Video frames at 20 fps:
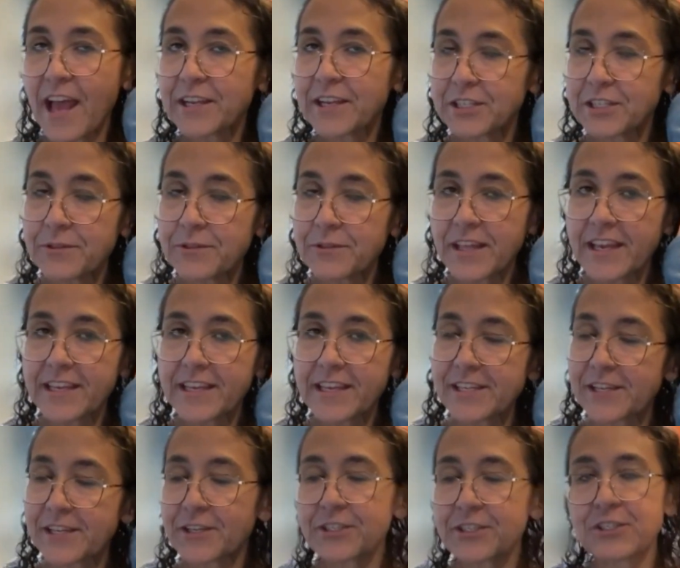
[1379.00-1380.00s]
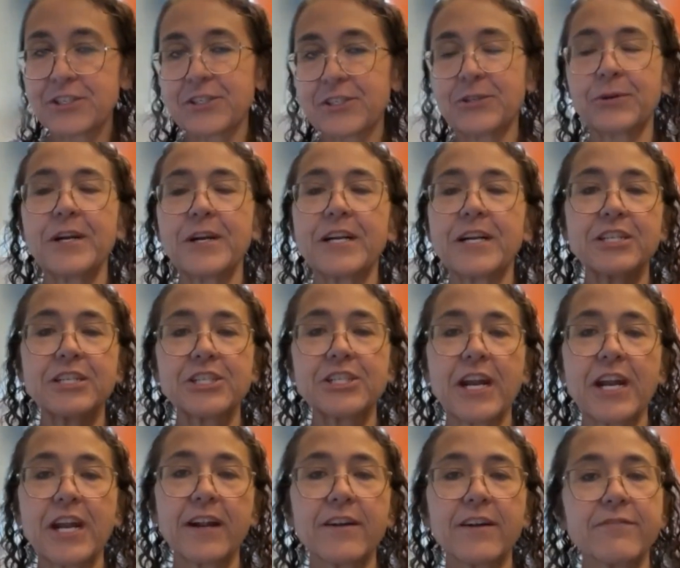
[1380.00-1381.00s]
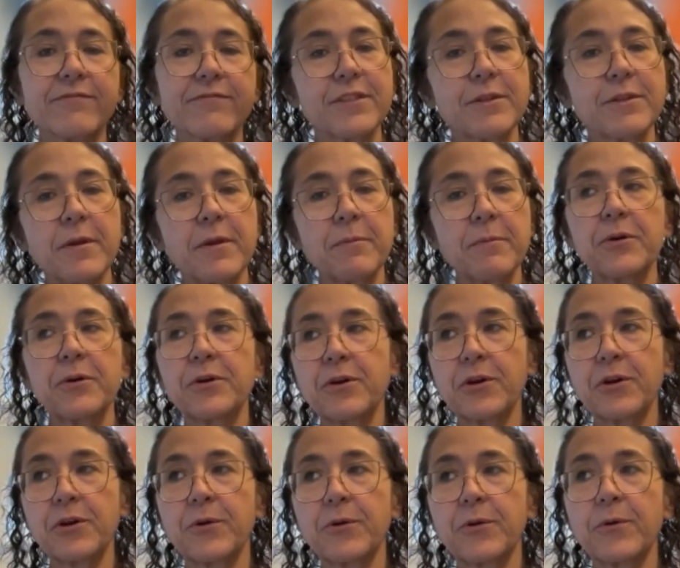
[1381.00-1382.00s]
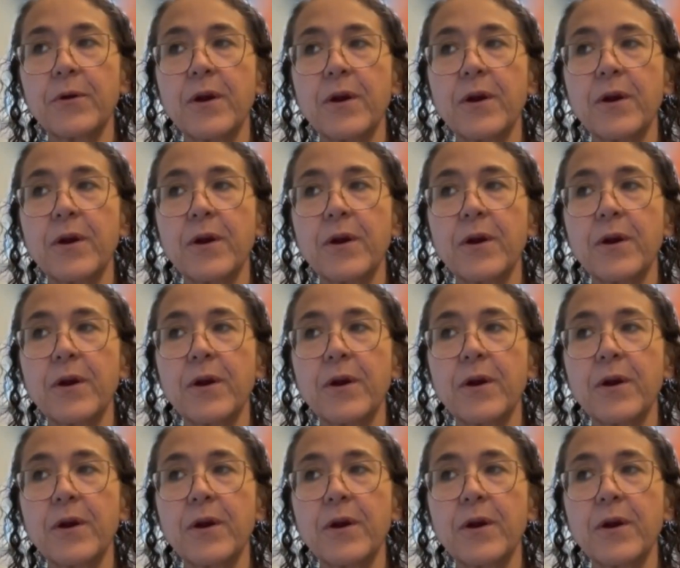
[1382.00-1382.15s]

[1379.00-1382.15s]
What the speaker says: do think it's a good story to share for the people who